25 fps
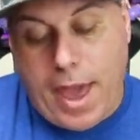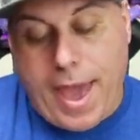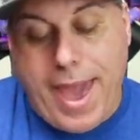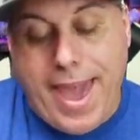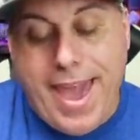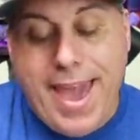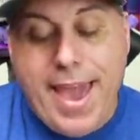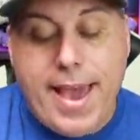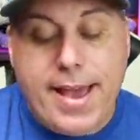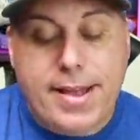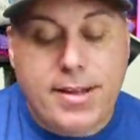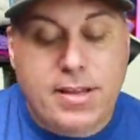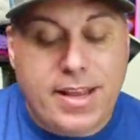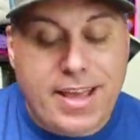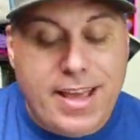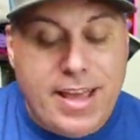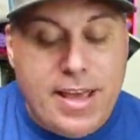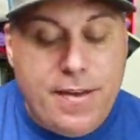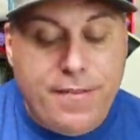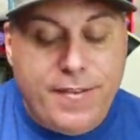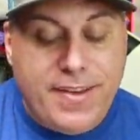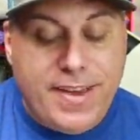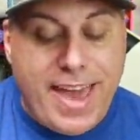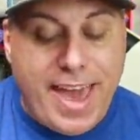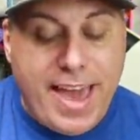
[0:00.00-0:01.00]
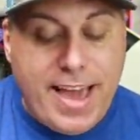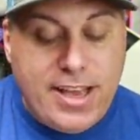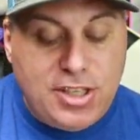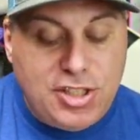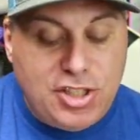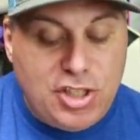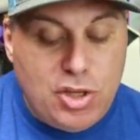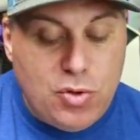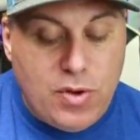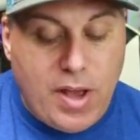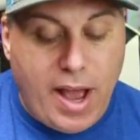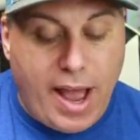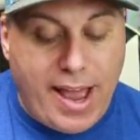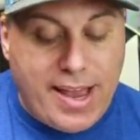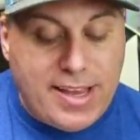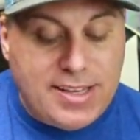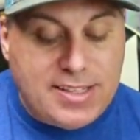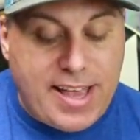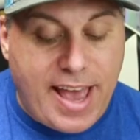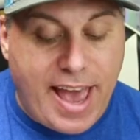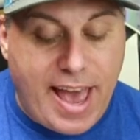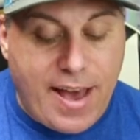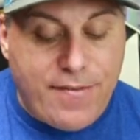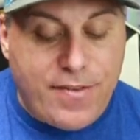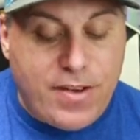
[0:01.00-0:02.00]
And in case you
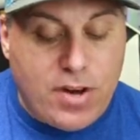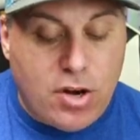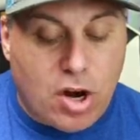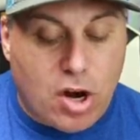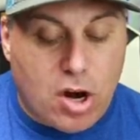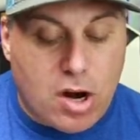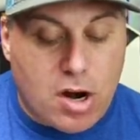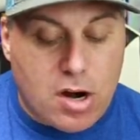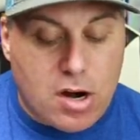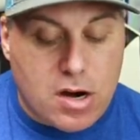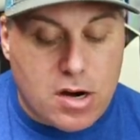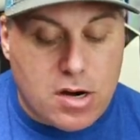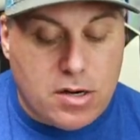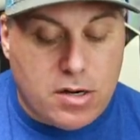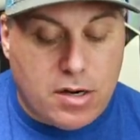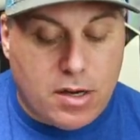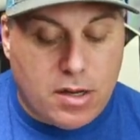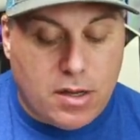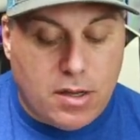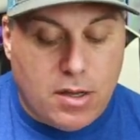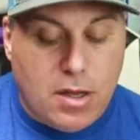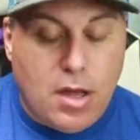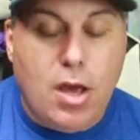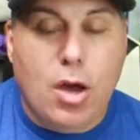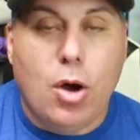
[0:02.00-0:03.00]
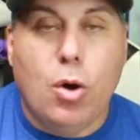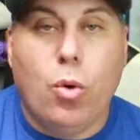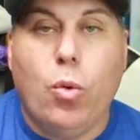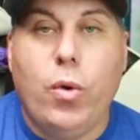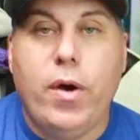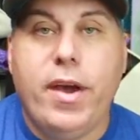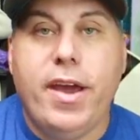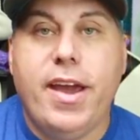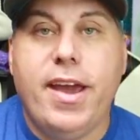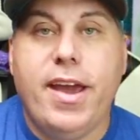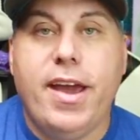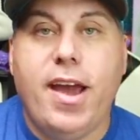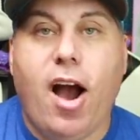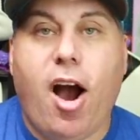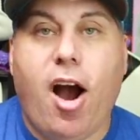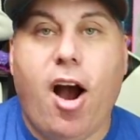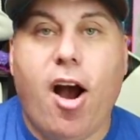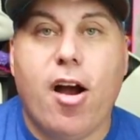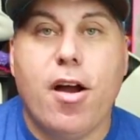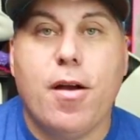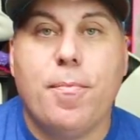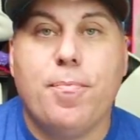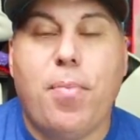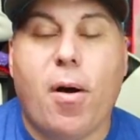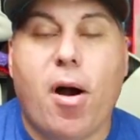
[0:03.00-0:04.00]
guys haven't heard, we
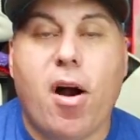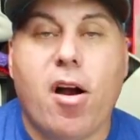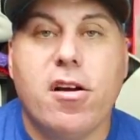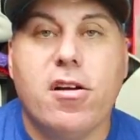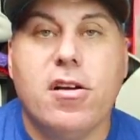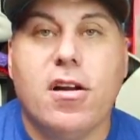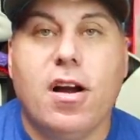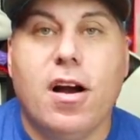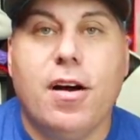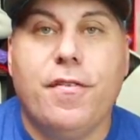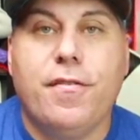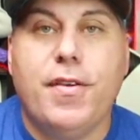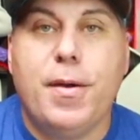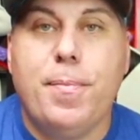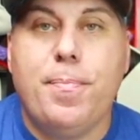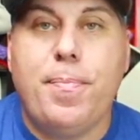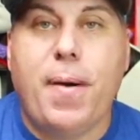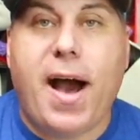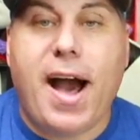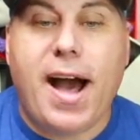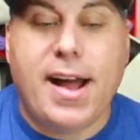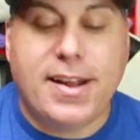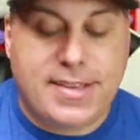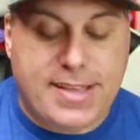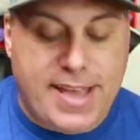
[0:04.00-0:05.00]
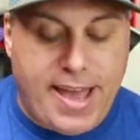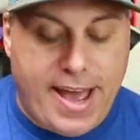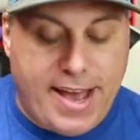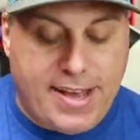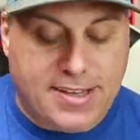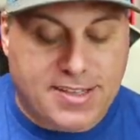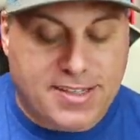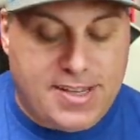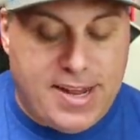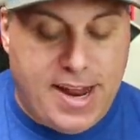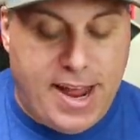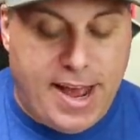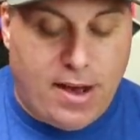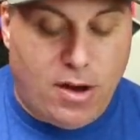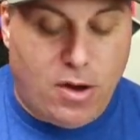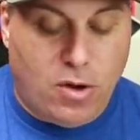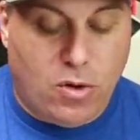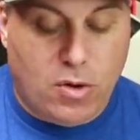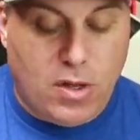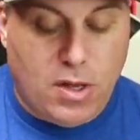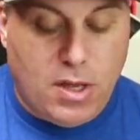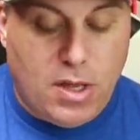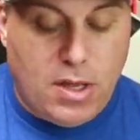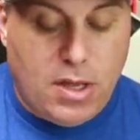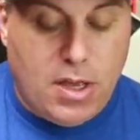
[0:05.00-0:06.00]
are part of a podcast
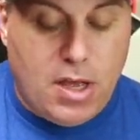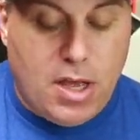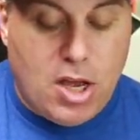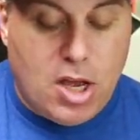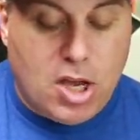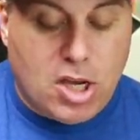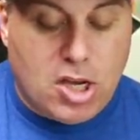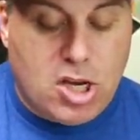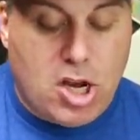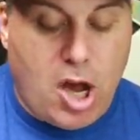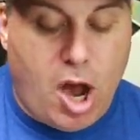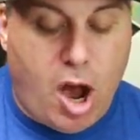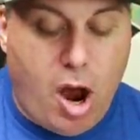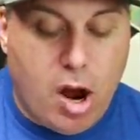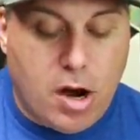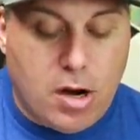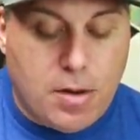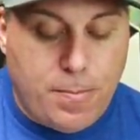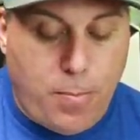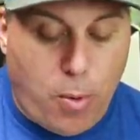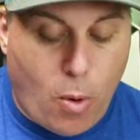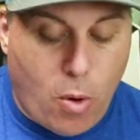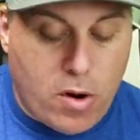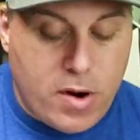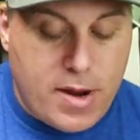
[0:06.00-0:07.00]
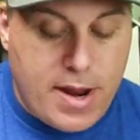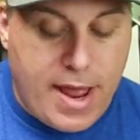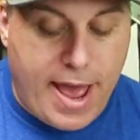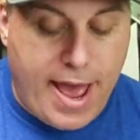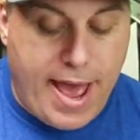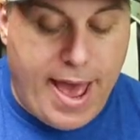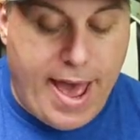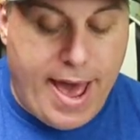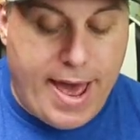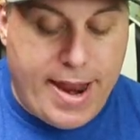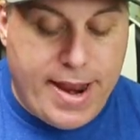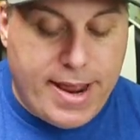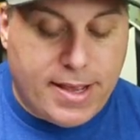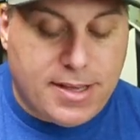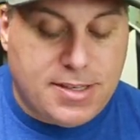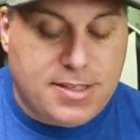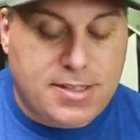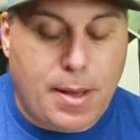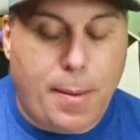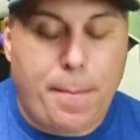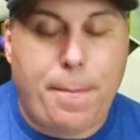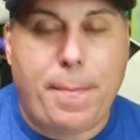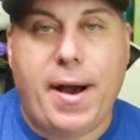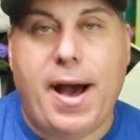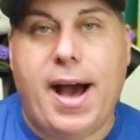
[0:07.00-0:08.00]
now. Cardboard
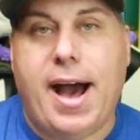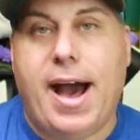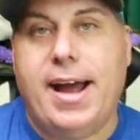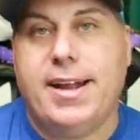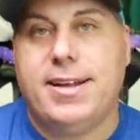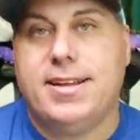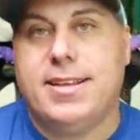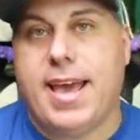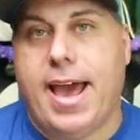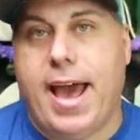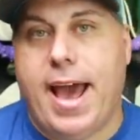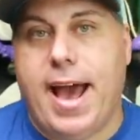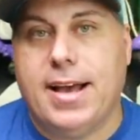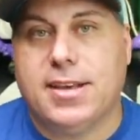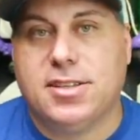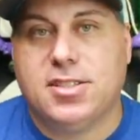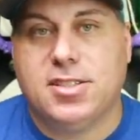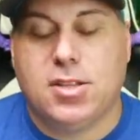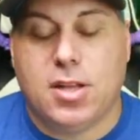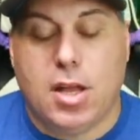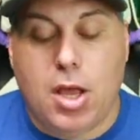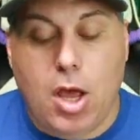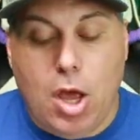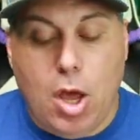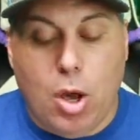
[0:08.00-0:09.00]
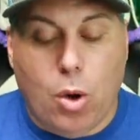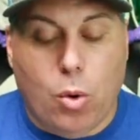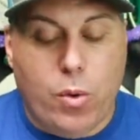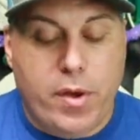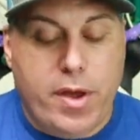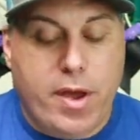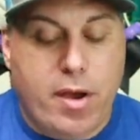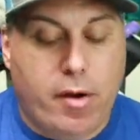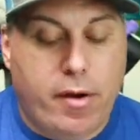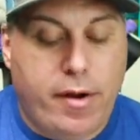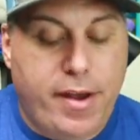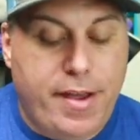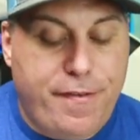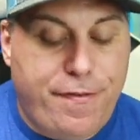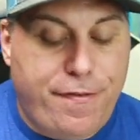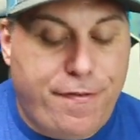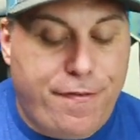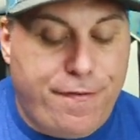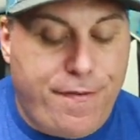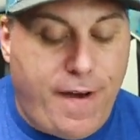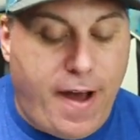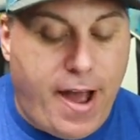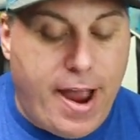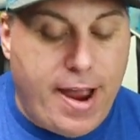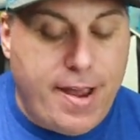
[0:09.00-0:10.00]
Addicts Podcast. We are a
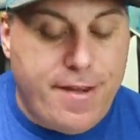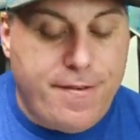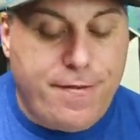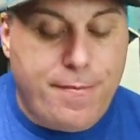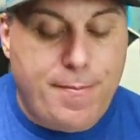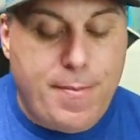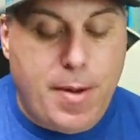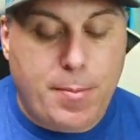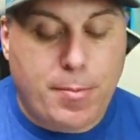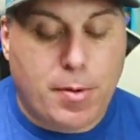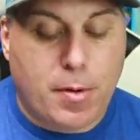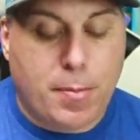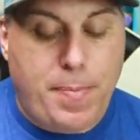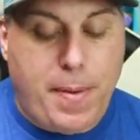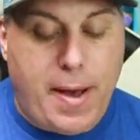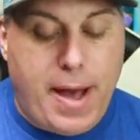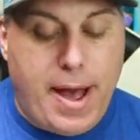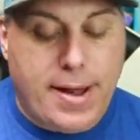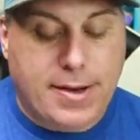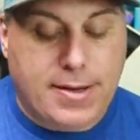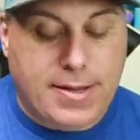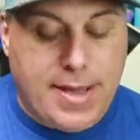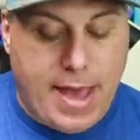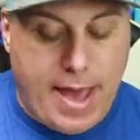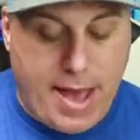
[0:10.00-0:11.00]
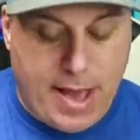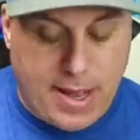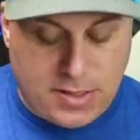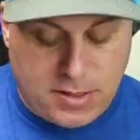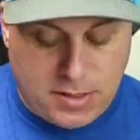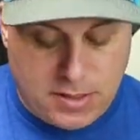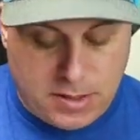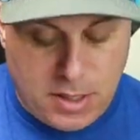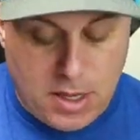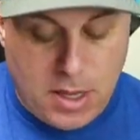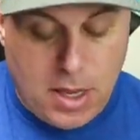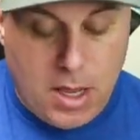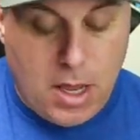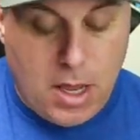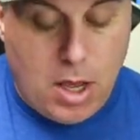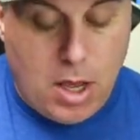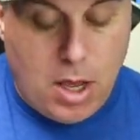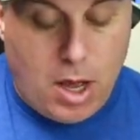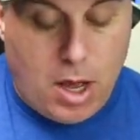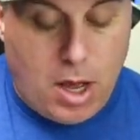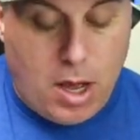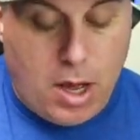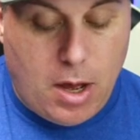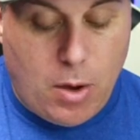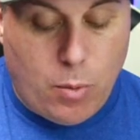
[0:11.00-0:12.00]
five member podcast.
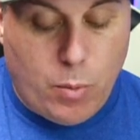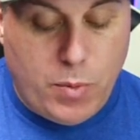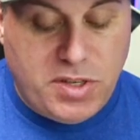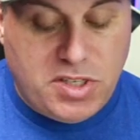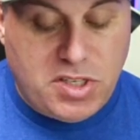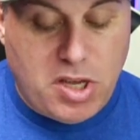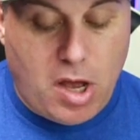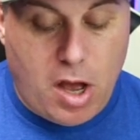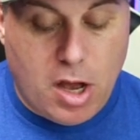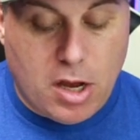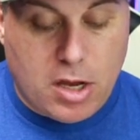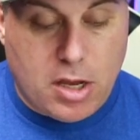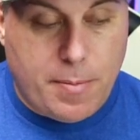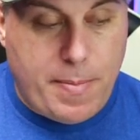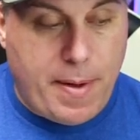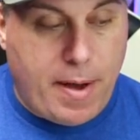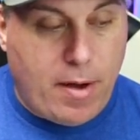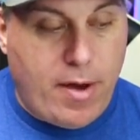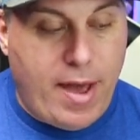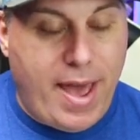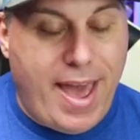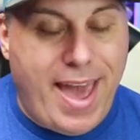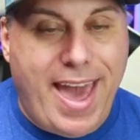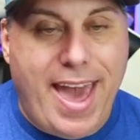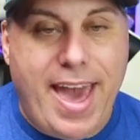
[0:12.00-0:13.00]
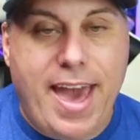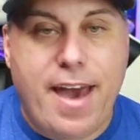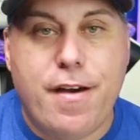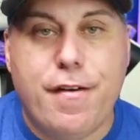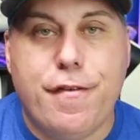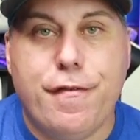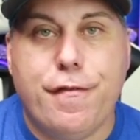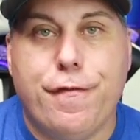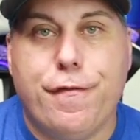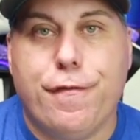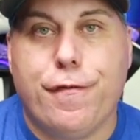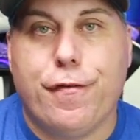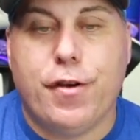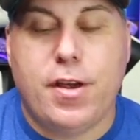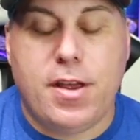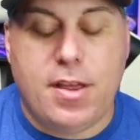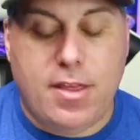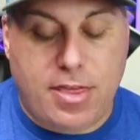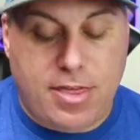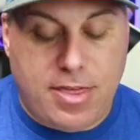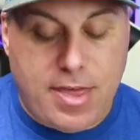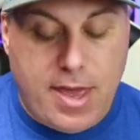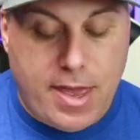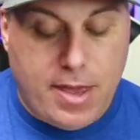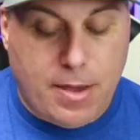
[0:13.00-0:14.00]
Um, we talk about
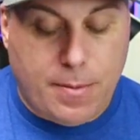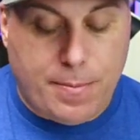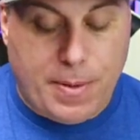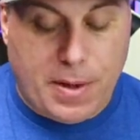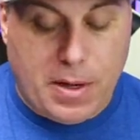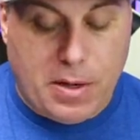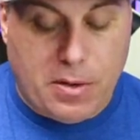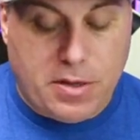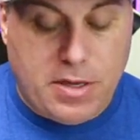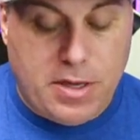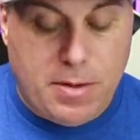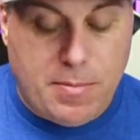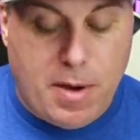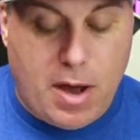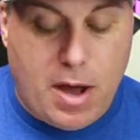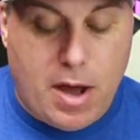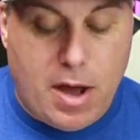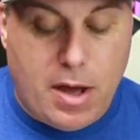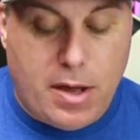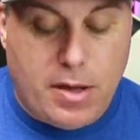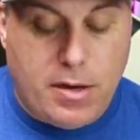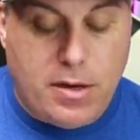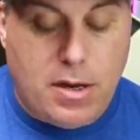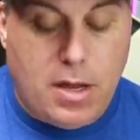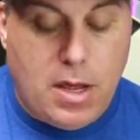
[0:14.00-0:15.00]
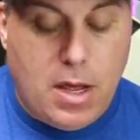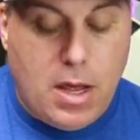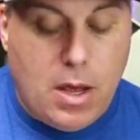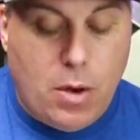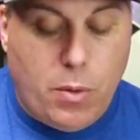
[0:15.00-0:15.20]
everything Pokemon.